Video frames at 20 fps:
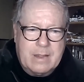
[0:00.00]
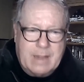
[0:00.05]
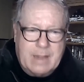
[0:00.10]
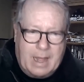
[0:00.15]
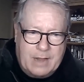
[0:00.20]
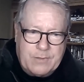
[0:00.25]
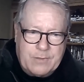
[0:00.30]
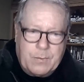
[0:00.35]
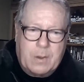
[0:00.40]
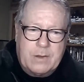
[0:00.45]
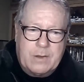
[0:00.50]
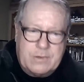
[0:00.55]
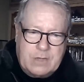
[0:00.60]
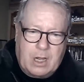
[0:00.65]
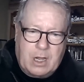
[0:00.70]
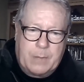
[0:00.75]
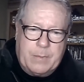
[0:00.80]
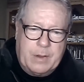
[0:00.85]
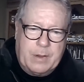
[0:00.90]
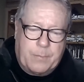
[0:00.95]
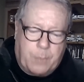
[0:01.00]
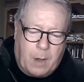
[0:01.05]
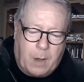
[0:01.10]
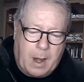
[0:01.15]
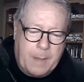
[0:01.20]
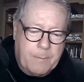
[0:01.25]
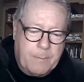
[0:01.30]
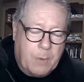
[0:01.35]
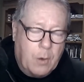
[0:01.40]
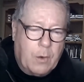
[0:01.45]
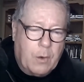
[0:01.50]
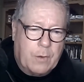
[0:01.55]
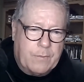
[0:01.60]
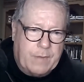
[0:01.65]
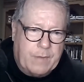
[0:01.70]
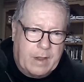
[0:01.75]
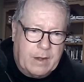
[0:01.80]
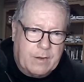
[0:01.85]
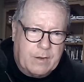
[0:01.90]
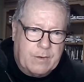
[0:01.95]
That's what's going to be a prime
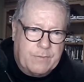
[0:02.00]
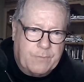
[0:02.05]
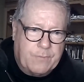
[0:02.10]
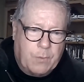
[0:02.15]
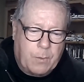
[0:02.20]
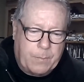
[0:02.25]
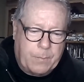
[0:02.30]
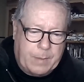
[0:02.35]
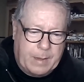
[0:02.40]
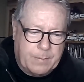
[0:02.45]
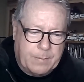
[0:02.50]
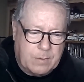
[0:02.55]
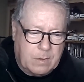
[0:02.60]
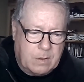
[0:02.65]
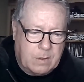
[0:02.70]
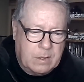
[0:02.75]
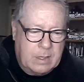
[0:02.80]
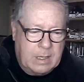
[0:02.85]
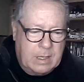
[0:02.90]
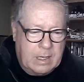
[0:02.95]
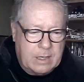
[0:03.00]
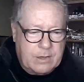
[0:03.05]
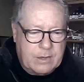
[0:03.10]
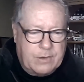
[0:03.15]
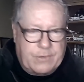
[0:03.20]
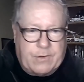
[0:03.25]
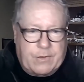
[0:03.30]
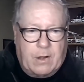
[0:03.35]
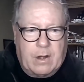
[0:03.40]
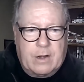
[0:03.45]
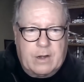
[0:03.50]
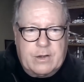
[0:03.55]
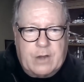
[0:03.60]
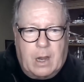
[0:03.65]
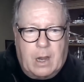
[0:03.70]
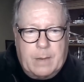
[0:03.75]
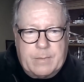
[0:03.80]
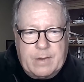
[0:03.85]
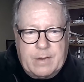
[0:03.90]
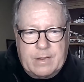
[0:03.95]
motivator for people to start
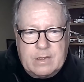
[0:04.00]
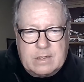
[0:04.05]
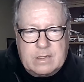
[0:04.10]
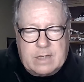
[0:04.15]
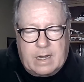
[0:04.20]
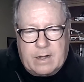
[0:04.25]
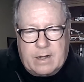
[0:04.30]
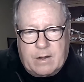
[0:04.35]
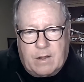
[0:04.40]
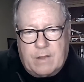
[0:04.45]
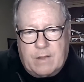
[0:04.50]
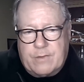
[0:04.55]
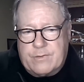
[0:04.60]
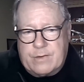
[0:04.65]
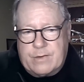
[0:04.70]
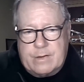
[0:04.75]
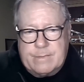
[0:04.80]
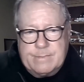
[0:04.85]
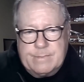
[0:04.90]
adopting this technology.